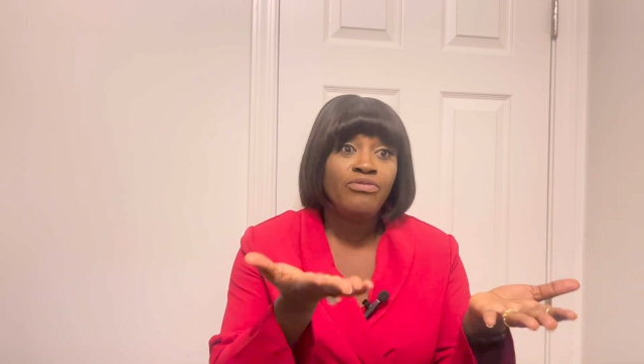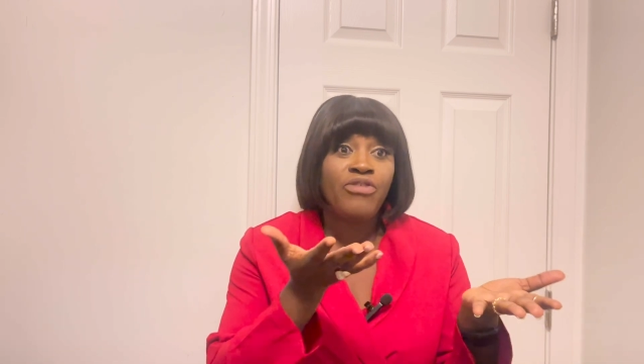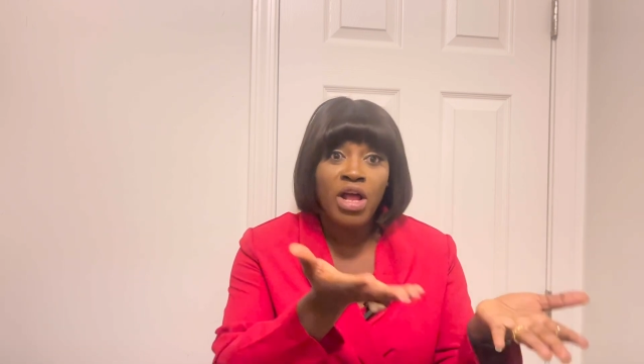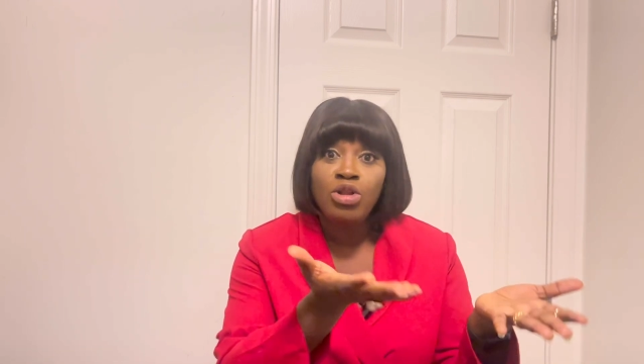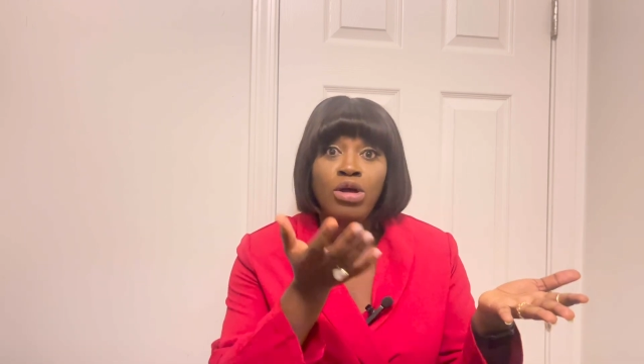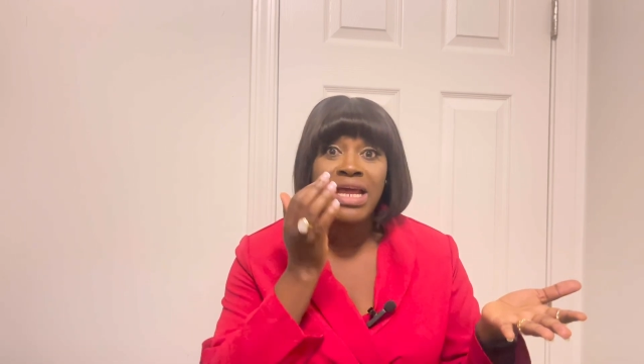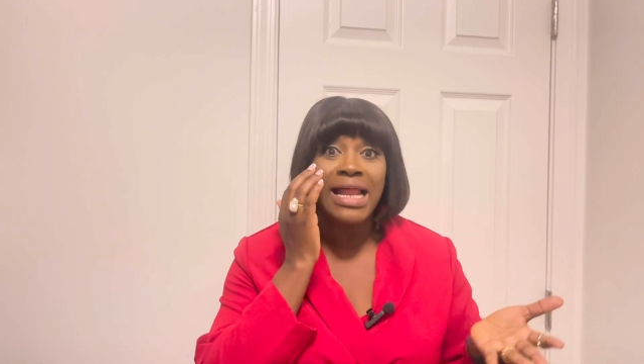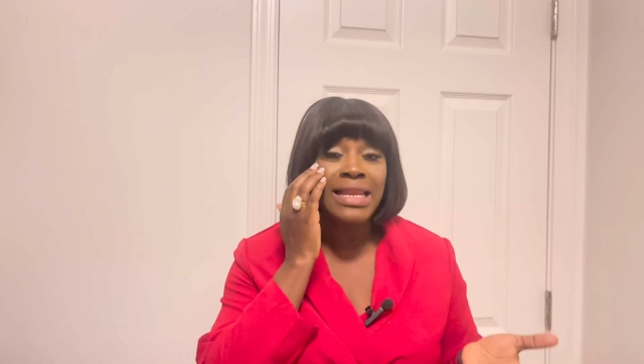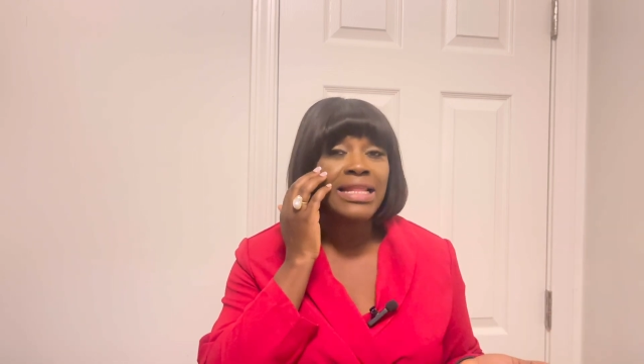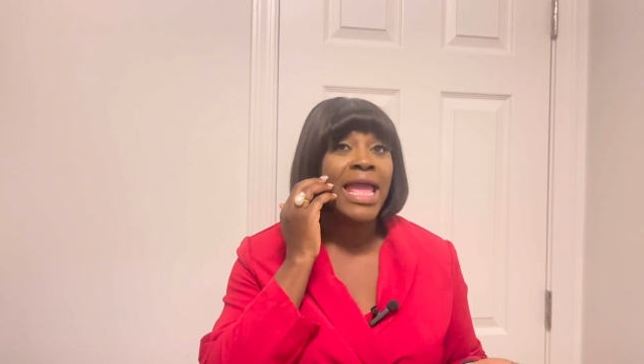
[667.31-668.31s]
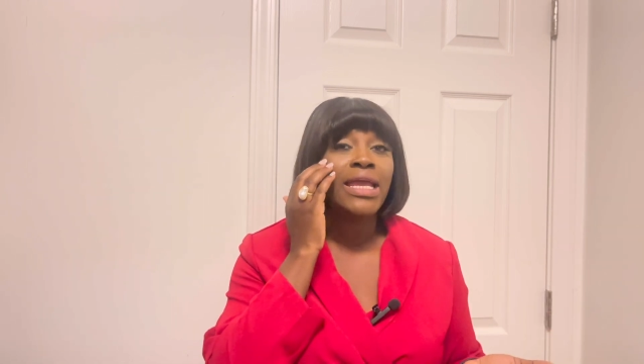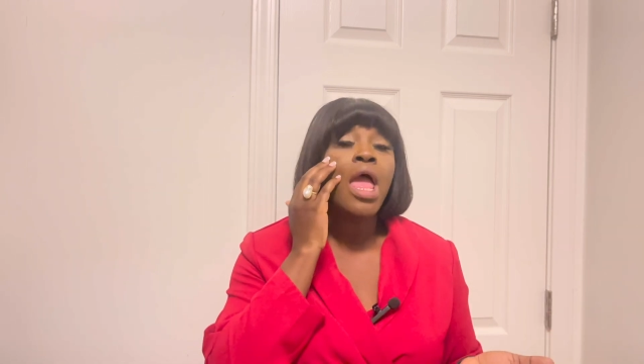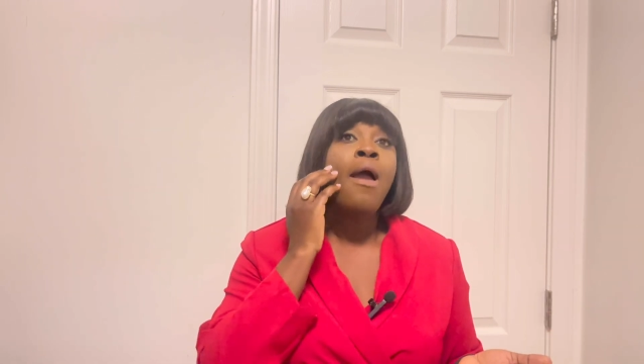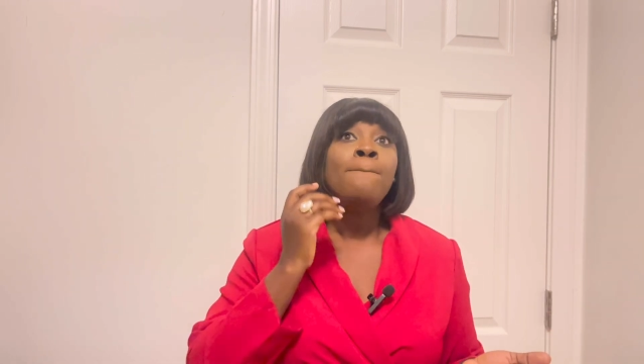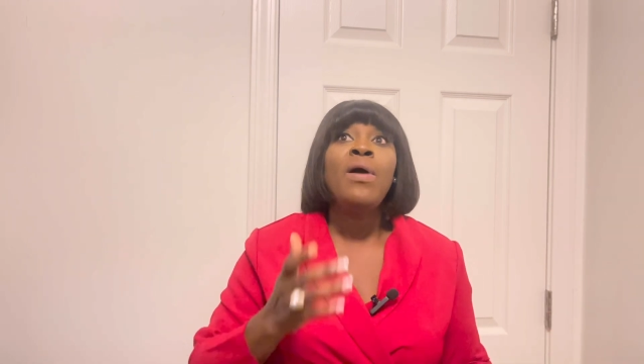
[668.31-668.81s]
followed her, like
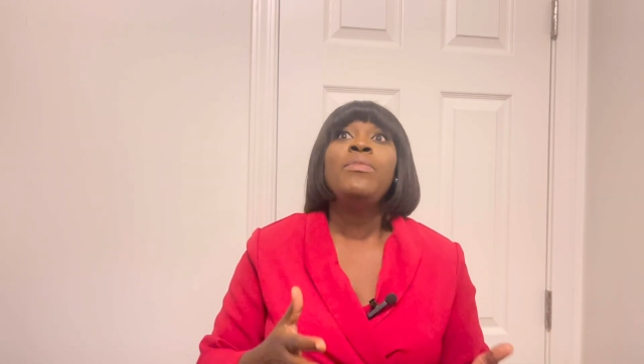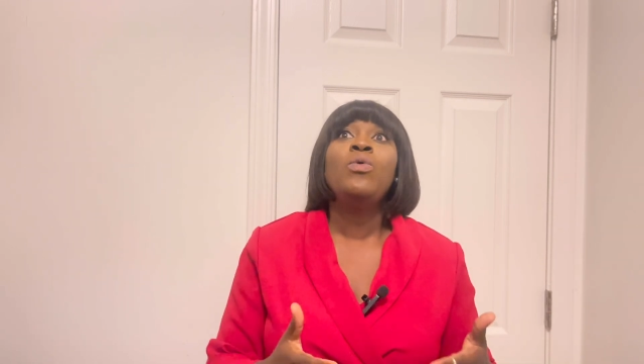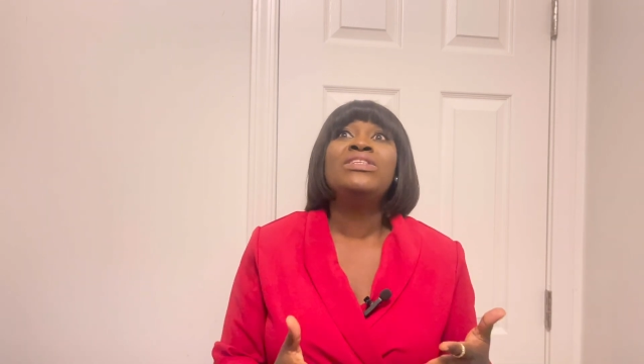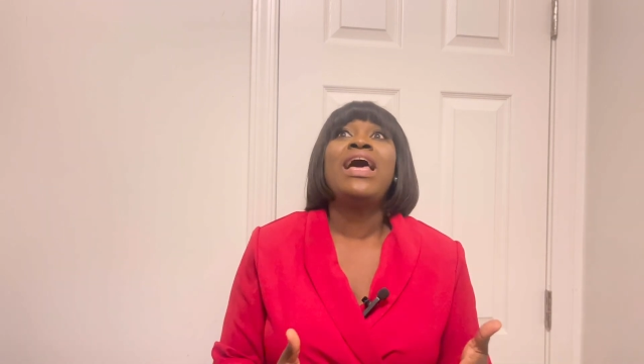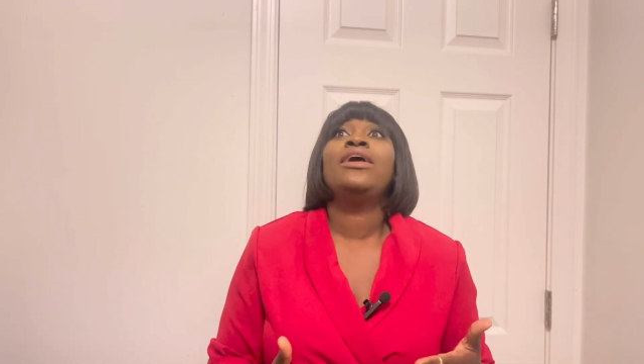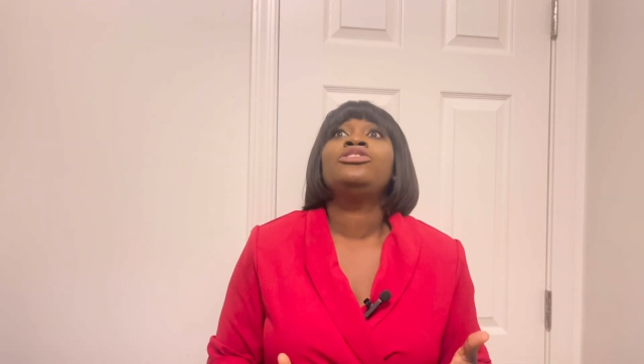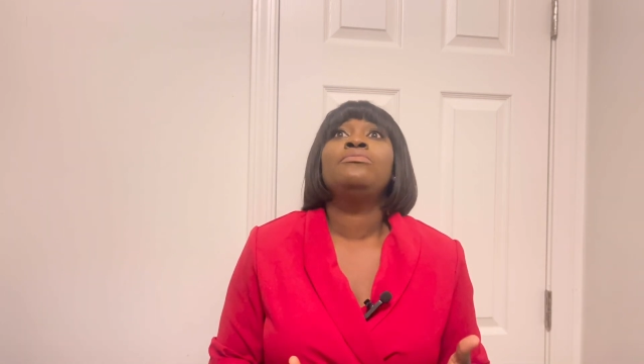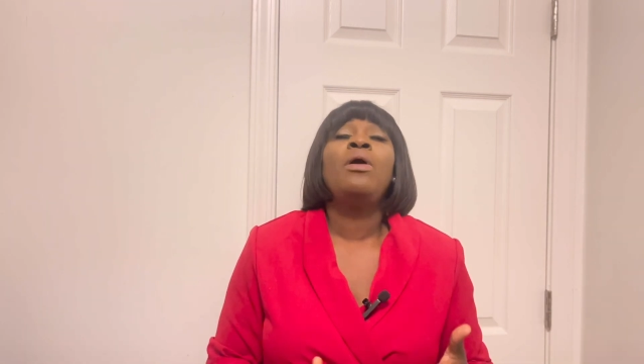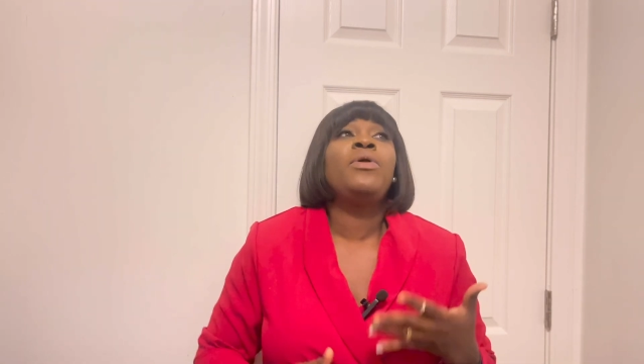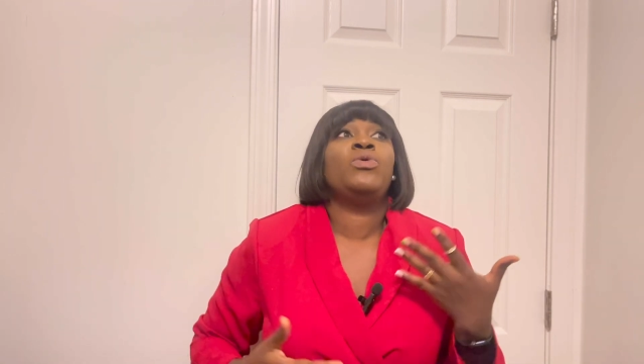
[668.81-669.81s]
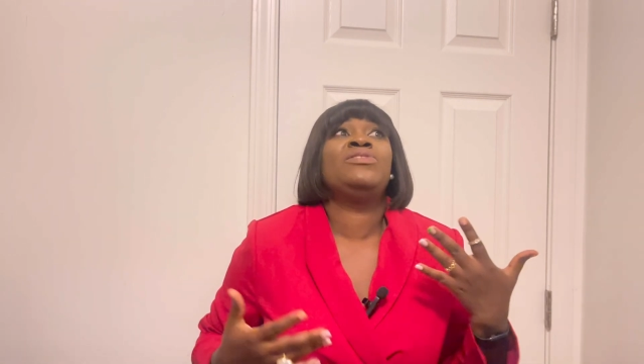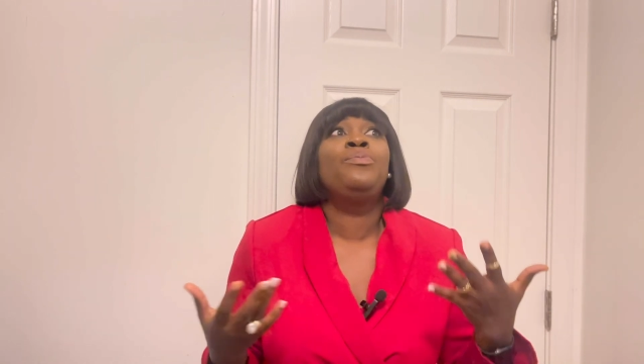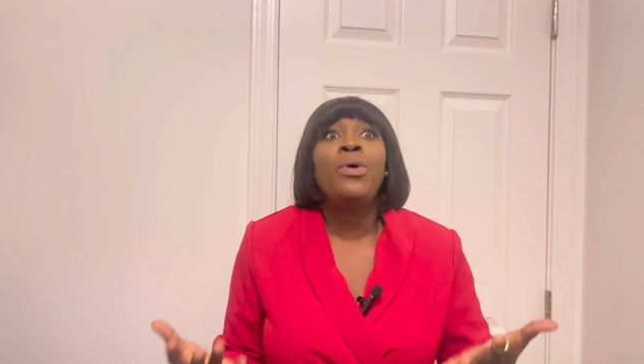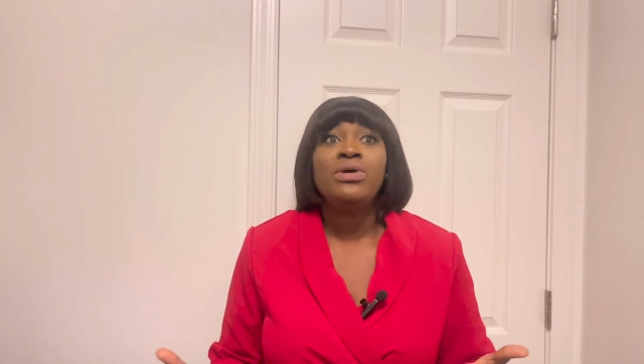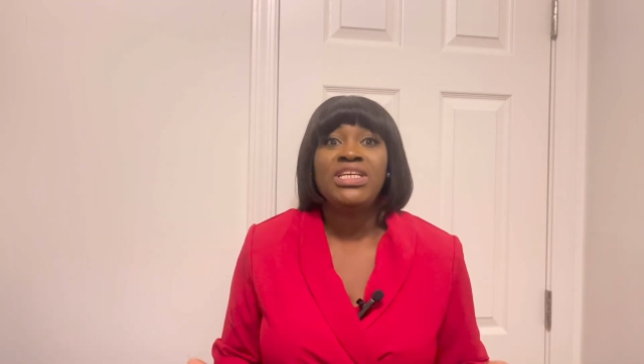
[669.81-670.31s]
mommy was
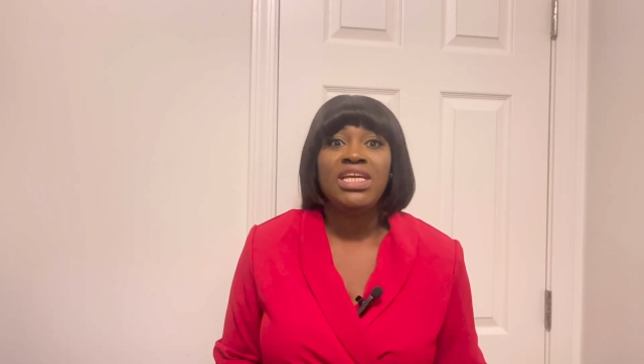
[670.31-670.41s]
bold